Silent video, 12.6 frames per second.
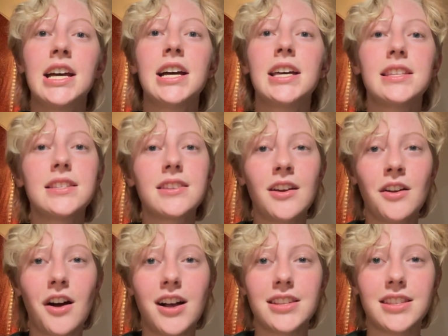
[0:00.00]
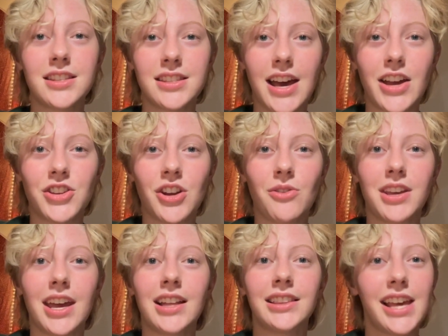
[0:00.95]
This can cause the slideshow to
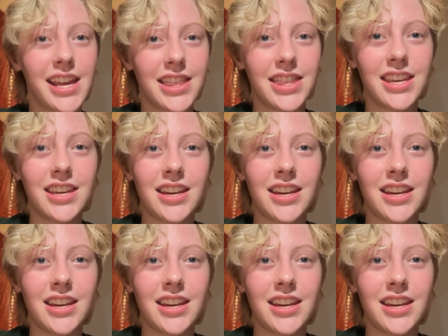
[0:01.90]
get lengthy